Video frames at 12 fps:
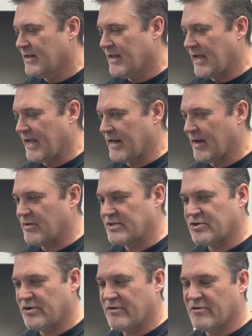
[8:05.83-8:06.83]
and I'm going to
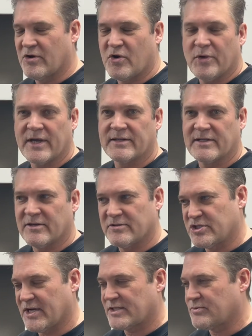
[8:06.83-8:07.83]
show you real quick the little
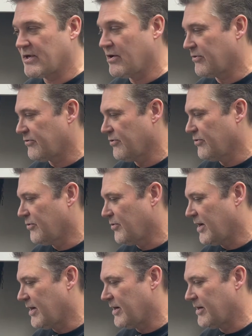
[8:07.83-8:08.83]
checks we go through
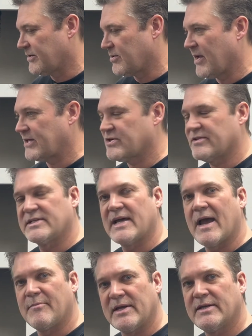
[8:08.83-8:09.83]
to make sure the
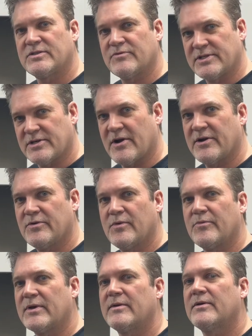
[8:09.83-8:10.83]
timing is retarded when
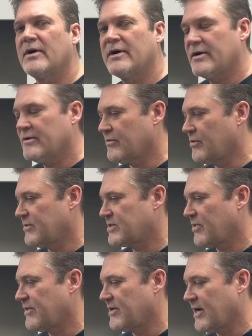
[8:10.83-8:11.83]
we
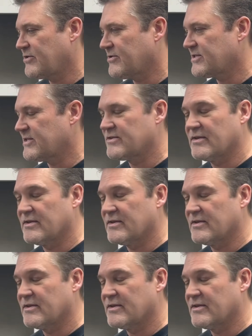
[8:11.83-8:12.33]
spray the nitrous.